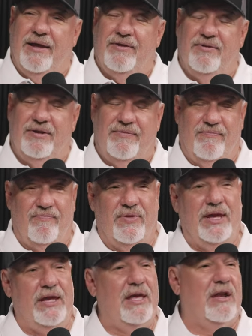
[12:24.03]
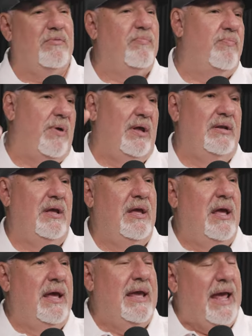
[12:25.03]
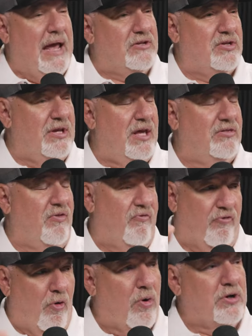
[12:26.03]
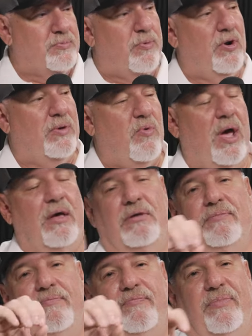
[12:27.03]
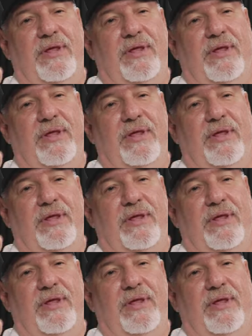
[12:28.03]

and yeah. he hit it, but he actually hit the fours pretty well.